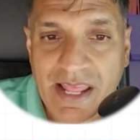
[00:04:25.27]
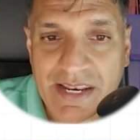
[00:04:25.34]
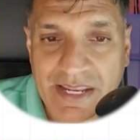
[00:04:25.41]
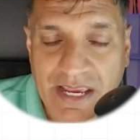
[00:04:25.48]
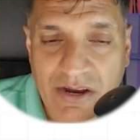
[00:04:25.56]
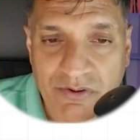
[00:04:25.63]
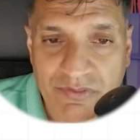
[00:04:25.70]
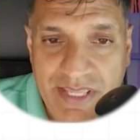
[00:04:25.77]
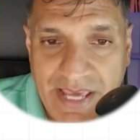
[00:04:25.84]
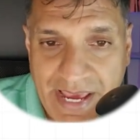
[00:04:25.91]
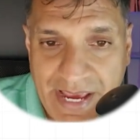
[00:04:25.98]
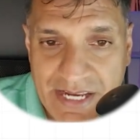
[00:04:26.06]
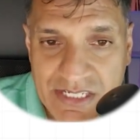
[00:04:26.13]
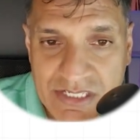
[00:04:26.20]
Now, the
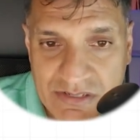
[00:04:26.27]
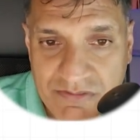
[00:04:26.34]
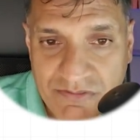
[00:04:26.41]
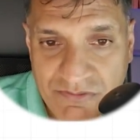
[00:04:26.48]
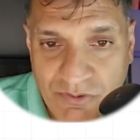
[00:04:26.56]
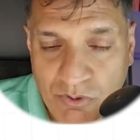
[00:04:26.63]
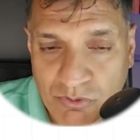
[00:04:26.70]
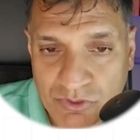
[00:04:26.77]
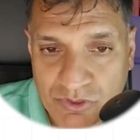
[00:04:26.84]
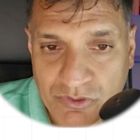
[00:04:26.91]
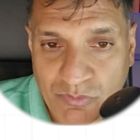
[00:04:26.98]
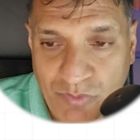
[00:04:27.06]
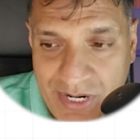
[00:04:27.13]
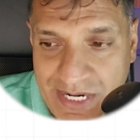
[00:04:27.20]
X folder,
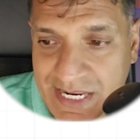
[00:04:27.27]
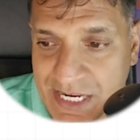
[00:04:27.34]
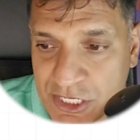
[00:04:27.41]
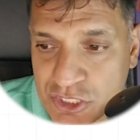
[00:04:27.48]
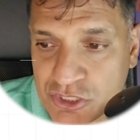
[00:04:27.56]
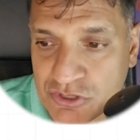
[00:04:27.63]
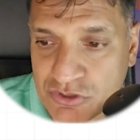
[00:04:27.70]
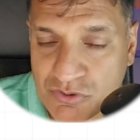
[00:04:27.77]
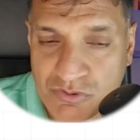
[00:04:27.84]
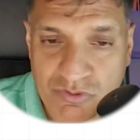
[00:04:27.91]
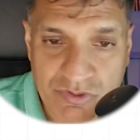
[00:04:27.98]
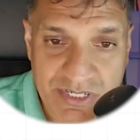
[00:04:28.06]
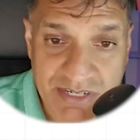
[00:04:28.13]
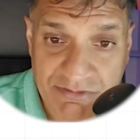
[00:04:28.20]
we need
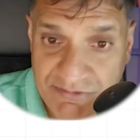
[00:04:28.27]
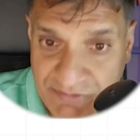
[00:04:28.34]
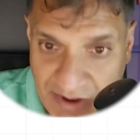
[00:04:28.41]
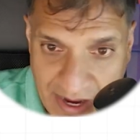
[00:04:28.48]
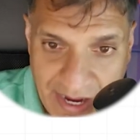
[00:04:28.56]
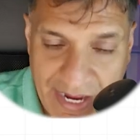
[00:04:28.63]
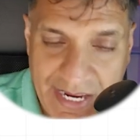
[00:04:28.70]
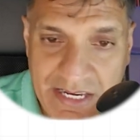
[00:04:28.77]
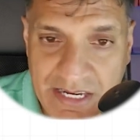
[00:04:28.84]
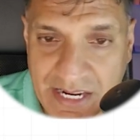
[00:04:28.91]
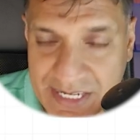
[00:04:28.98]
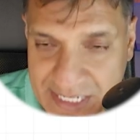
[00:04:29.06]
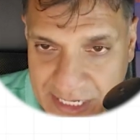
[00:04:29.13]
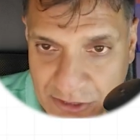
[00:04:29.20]
to define
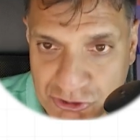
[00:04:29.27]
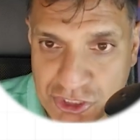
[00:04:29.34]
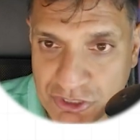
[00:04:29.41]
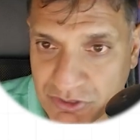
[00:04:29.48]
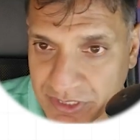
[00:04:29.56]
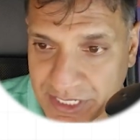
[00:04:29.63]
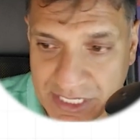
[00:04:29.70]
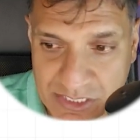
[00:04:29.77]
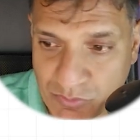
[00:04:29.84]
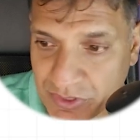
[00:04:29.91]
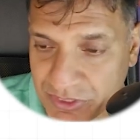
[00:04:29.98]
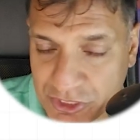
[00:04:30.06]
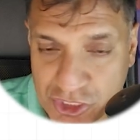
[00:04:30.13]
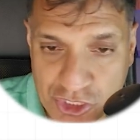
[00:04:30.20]
and tell Geolytics
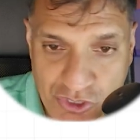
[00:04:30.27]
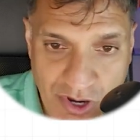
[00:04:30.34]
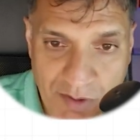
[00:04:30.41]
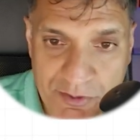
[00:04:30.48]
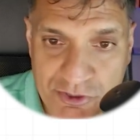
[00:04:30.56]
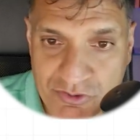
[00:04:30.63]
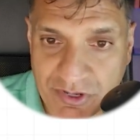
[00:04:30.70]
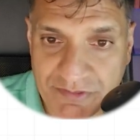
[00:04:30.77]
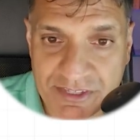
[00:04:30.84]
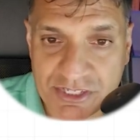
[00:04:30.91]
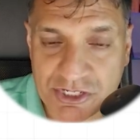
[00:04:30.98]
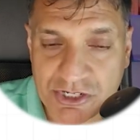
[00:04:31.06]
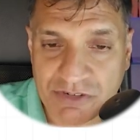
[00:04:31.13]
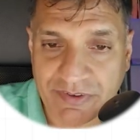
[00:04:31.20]
what the geometry of the
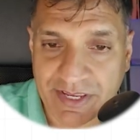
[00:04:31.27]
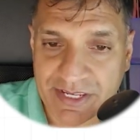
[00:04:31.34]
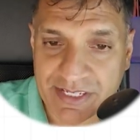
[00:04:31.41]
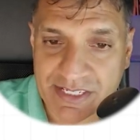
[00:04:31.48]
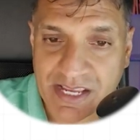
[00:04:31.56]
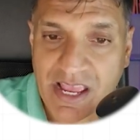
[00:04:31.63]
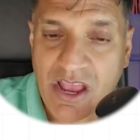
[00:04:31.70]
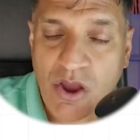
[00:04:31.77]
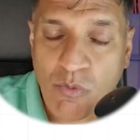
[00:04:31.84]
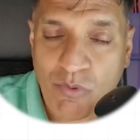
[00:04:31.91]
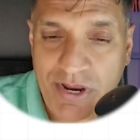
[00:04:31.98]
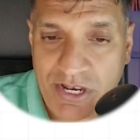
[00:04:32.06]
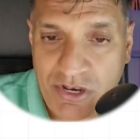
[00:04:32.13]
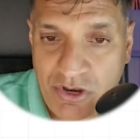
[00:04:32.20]
survey is.
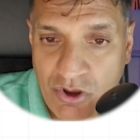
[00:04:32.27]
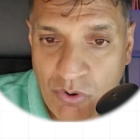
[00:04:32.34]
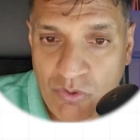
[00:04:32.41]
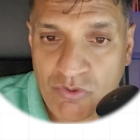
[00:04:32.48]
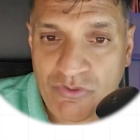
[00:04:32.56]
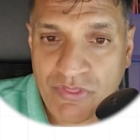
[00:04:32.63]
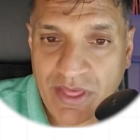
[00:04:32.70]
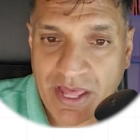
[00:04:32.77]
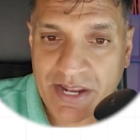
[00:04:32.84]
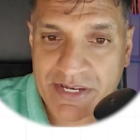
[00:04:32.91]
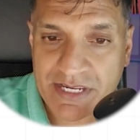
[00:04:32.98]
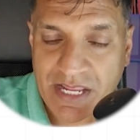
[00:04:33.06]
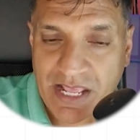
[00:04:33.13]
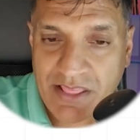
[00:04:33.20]
We know
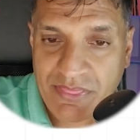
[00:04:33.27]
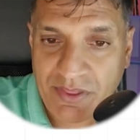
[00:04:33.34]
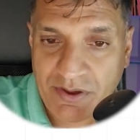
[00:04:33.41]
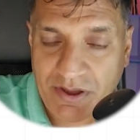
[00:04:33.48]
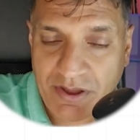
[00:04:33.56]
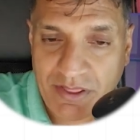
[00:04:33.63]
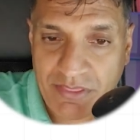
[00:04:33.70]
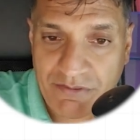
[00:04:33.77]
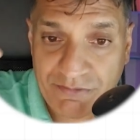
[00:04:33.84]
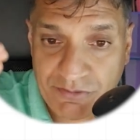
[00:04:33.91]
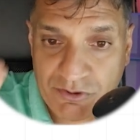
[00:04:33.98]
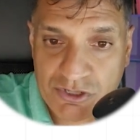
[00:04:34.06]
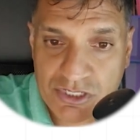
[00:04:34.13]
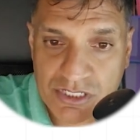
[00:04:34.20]
that the
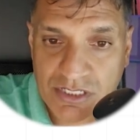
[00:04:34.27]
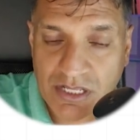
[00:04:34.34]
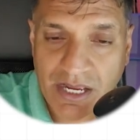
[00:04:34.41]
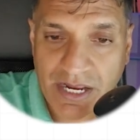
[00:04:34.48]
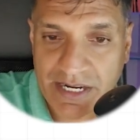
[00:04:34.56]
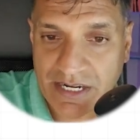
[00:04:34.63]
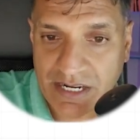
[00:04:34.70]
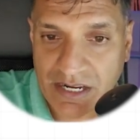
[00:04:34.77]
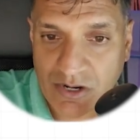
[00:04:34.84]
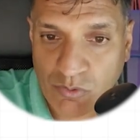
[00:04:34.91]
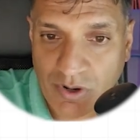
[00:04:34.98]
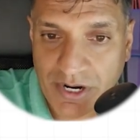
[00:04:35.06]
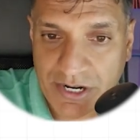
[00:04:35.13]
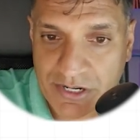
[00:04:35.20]
first line
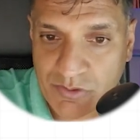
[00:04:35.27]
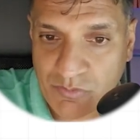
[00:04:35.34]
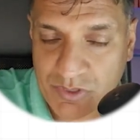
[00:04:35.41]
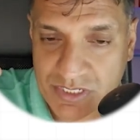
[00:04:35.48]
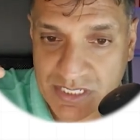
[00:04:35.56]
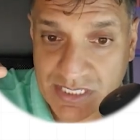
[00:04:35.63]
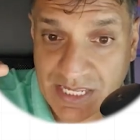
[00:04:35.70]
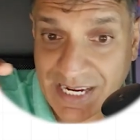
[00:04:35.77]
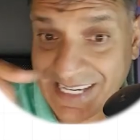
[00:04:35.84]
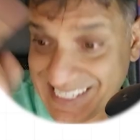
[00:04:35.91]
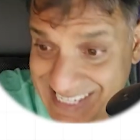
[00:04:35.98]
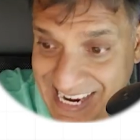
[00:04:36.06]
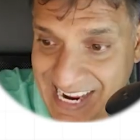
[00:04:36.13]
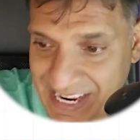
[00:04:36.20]
acquired was
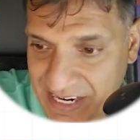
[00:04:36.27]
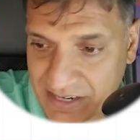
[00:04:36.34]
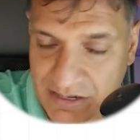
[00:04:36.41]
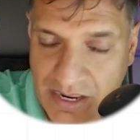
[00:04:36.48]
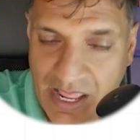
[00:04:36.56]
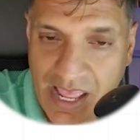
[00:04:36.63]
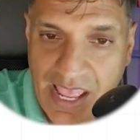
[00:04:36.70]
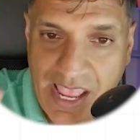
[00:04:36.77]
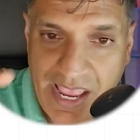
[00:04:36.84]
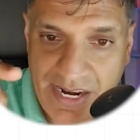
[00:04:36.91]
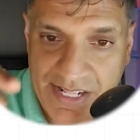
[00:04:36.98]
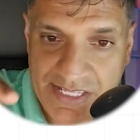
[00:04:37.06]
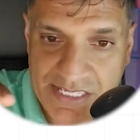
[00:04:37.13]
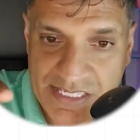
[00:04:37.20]
line 10,
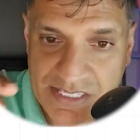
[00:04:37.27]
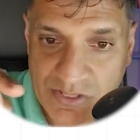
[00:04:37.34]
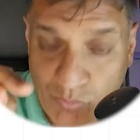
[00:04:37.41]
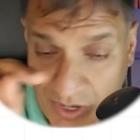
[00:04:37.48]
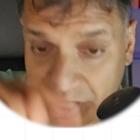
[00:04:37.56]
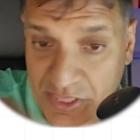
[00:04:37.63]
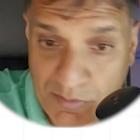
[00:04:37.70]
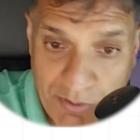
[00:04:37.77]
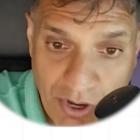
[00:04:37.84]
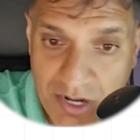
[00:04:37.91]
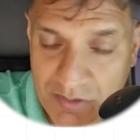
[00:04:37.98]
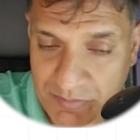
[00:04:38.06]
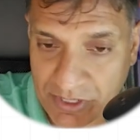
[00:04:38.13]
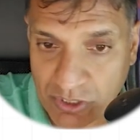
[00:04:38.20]
and it's the one at the
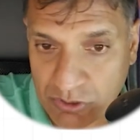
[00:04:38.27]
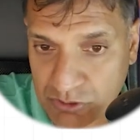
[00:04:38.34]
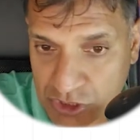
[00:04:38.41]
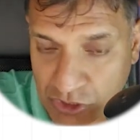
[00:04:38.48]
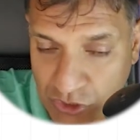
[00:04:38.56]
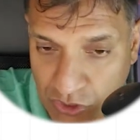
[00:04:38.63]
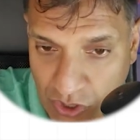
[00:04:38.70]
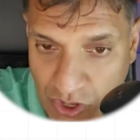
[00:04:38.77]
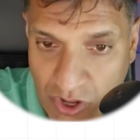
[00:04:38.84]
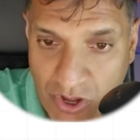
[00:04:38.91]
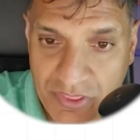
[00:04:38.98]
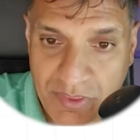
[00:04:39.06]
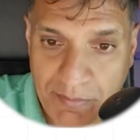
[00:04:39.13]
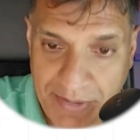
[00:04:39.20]
bottom. It goes
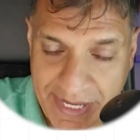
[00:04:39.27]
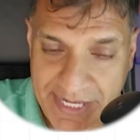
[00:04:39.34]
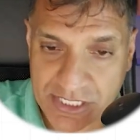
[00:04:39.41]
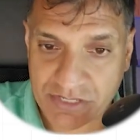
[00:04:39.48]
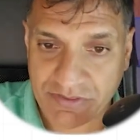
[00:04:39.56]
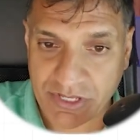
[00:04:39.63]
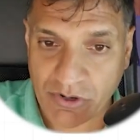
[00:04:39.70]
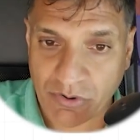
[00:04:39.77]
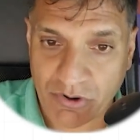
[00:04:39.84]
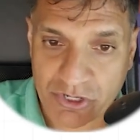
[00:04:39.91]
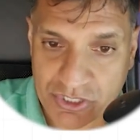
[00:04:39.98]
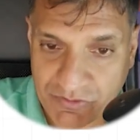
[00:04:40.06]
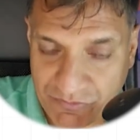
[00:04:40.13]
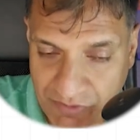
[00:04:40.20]
along the base of the
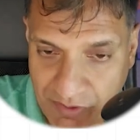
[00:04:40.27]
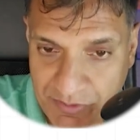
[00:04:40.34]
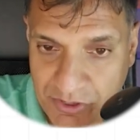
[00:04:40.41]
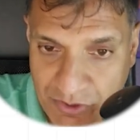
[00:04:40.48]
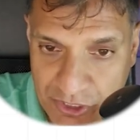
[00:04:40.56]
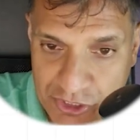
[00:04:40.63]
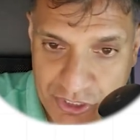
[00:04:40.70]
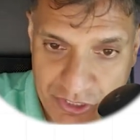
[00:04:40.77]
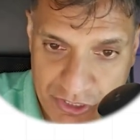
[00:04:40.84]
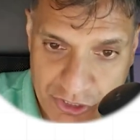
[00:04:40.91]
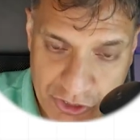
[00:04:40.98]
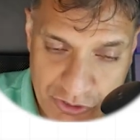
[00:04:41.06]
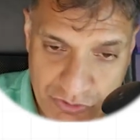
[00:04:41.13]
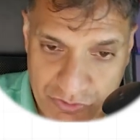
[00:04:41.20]
origin, from the origin
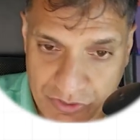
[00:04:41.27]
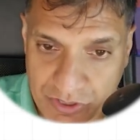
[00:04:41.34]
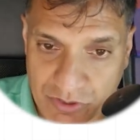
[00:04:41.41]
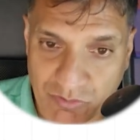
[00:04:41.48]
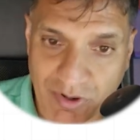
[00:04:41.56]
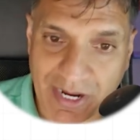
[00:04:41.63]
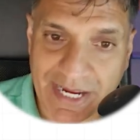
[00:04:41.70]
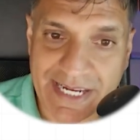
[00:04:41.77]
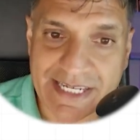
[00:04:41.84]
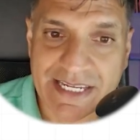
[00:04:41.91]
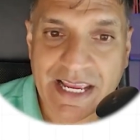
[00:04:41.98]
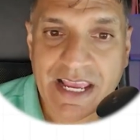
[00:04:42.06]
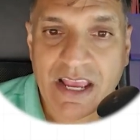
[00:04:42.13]
to the right.